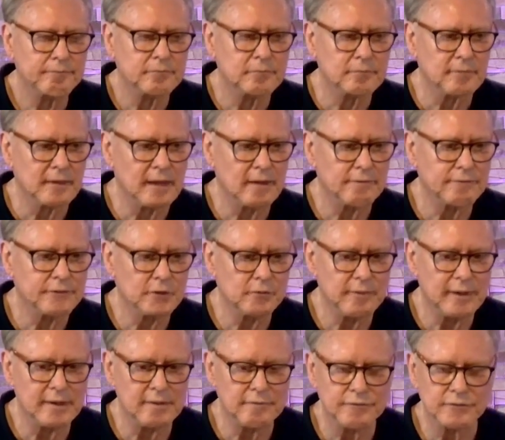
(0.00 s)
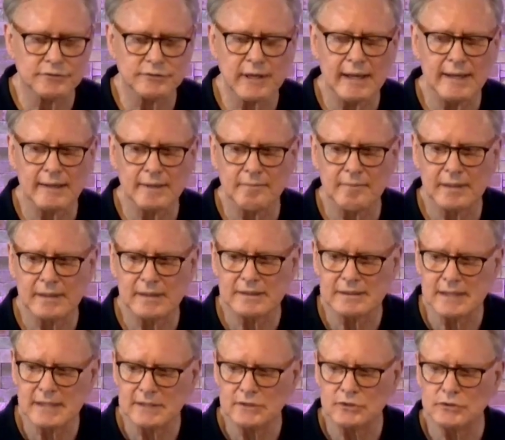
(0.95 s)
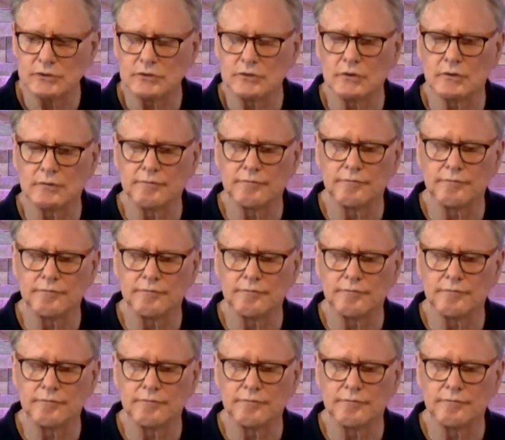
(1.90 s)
Now, if you're ready for silent meditation, you're